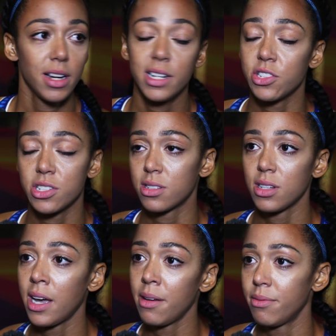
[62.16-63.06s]
I just
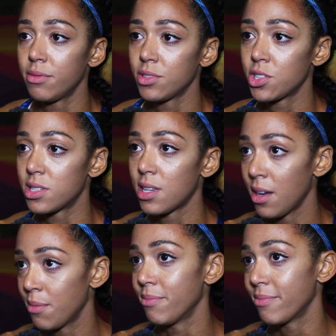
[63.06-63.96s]
yeah, just
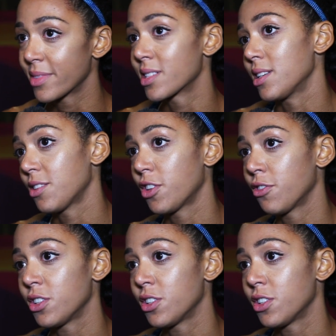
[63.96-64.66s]
um, excited for the